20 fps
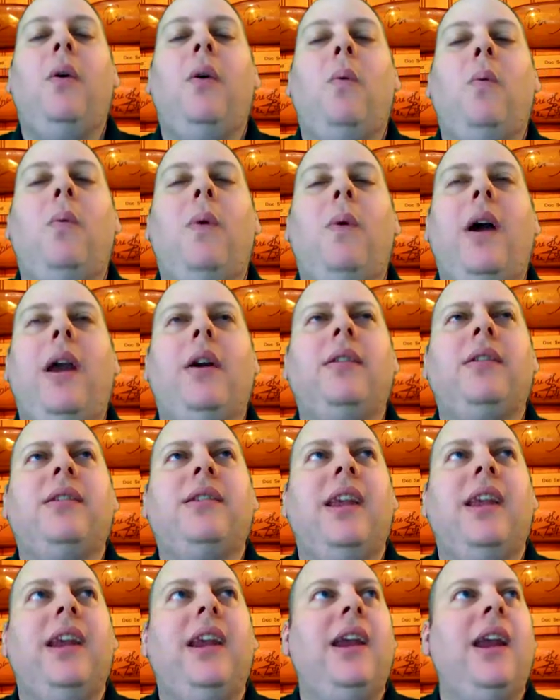Why aren't
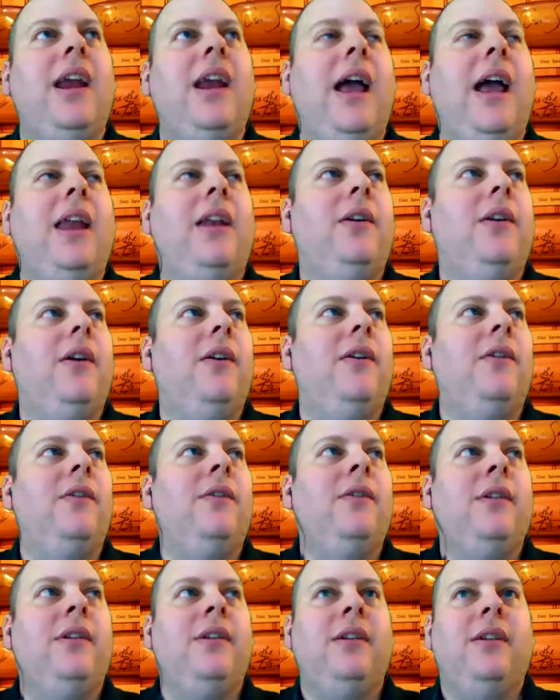they, I don't
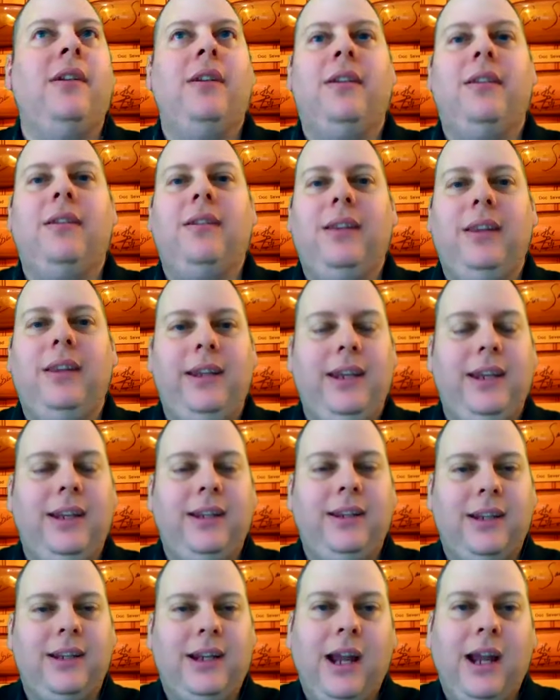know,
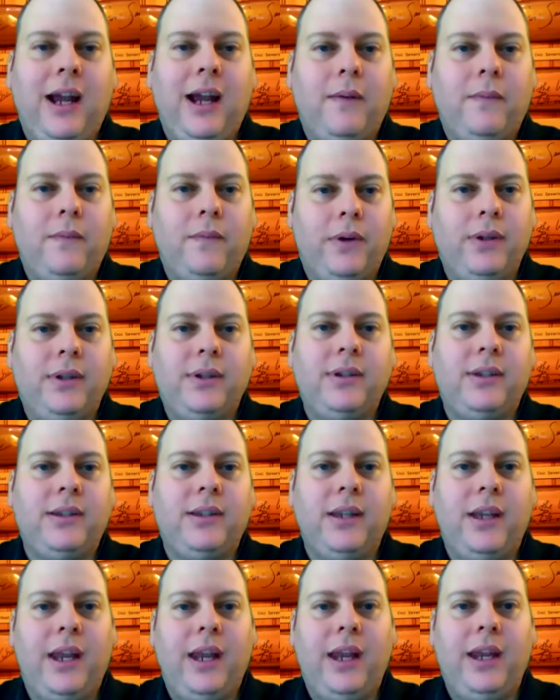leading the
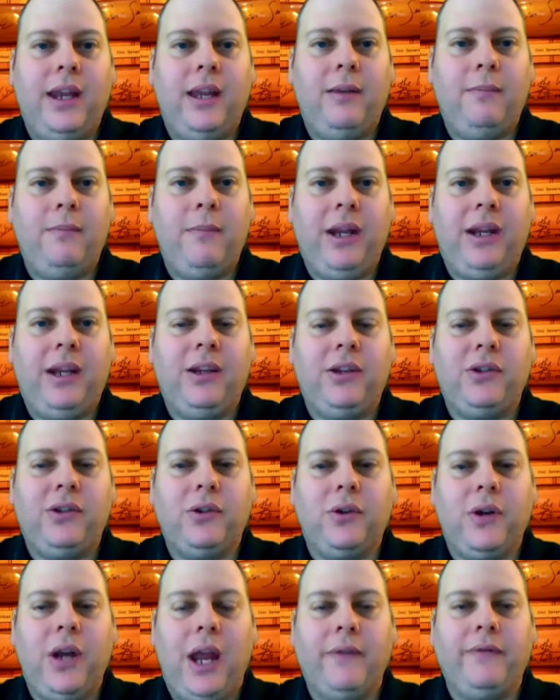conference and making
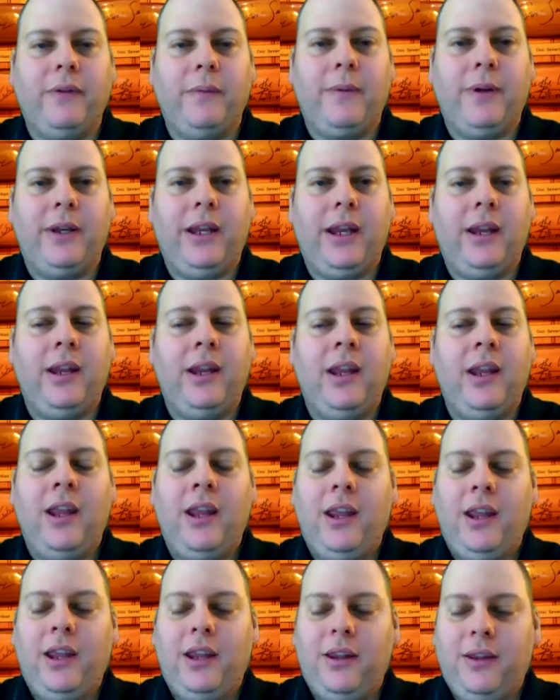sure everybody,
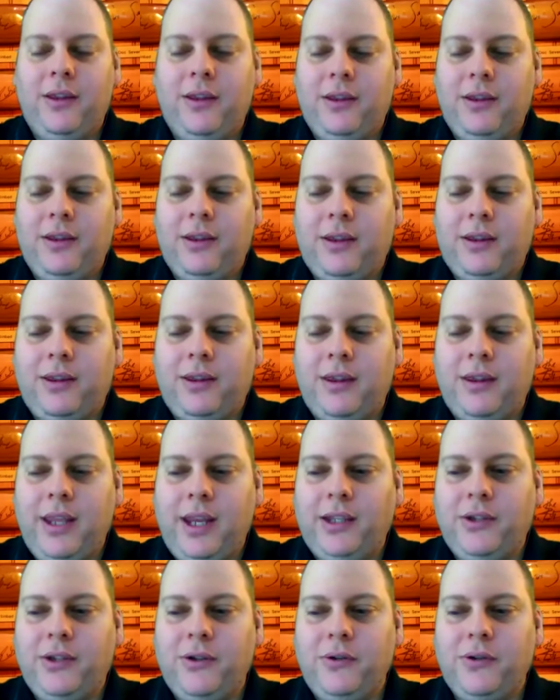
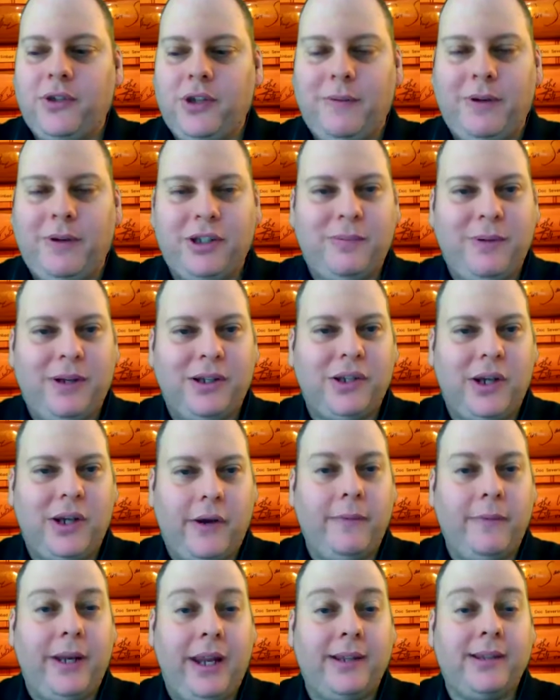they do so much to make sure
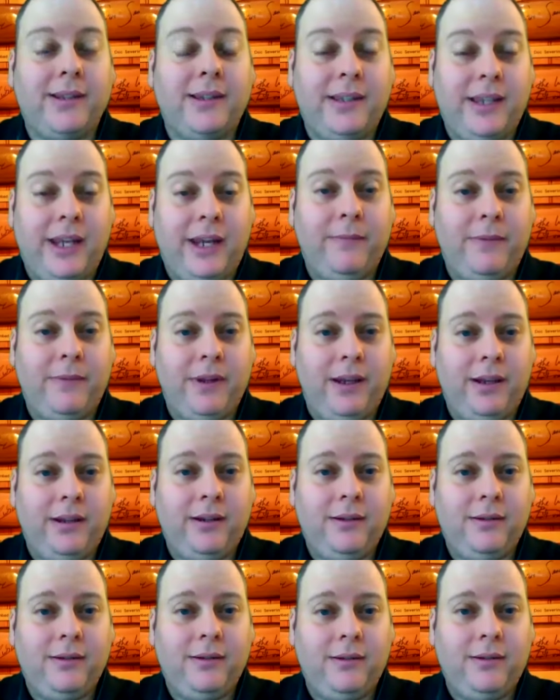everybody has the same
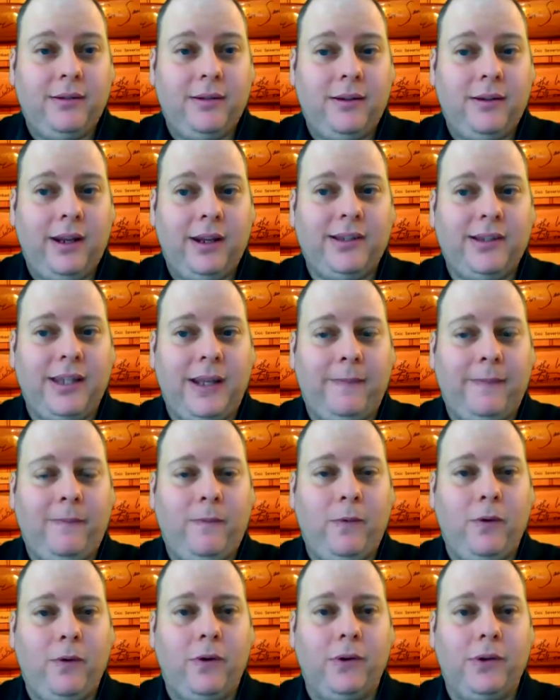thing, except
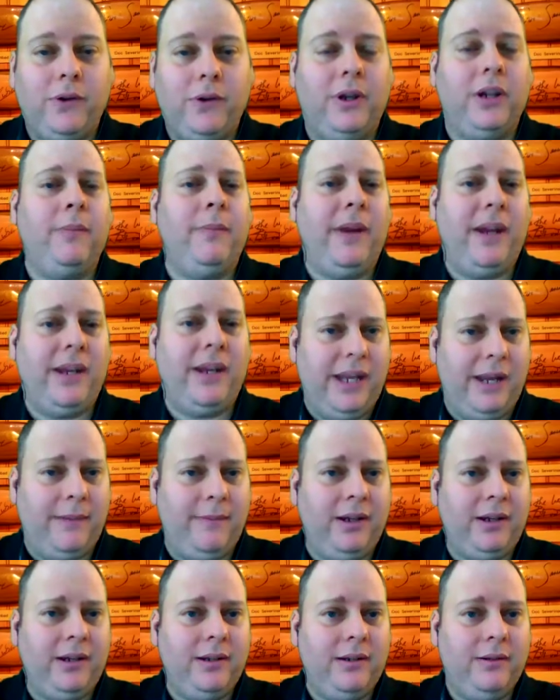for during a
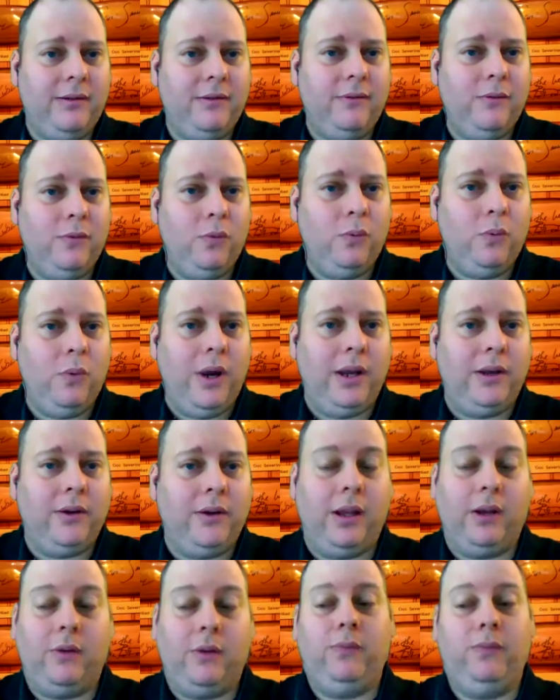pandemic when they're
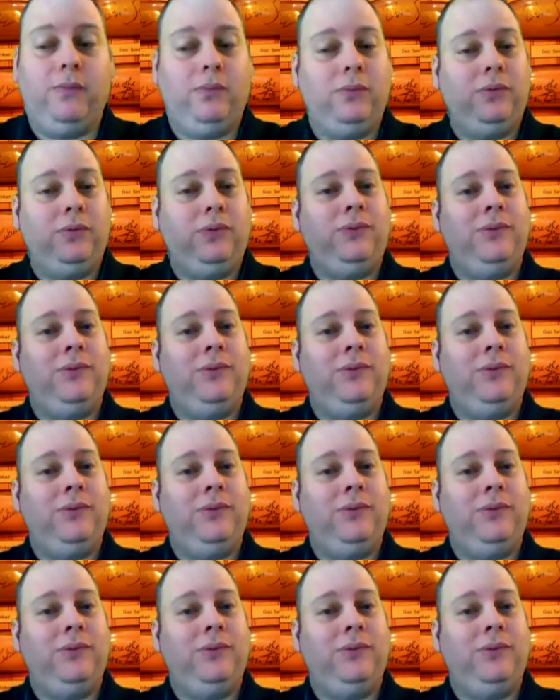like, you